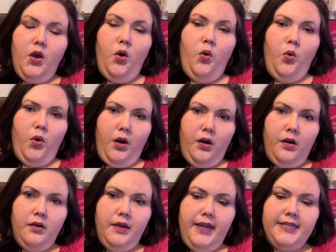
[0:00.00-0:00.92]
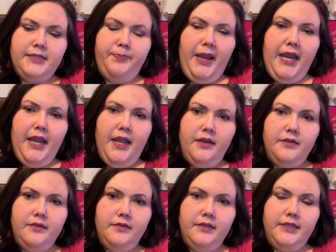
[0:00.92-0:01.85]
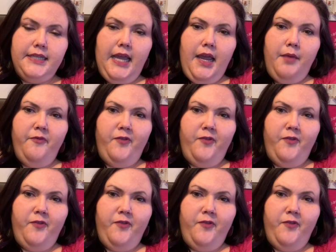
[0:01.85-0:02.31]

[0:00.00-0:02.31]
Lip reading: or expand the time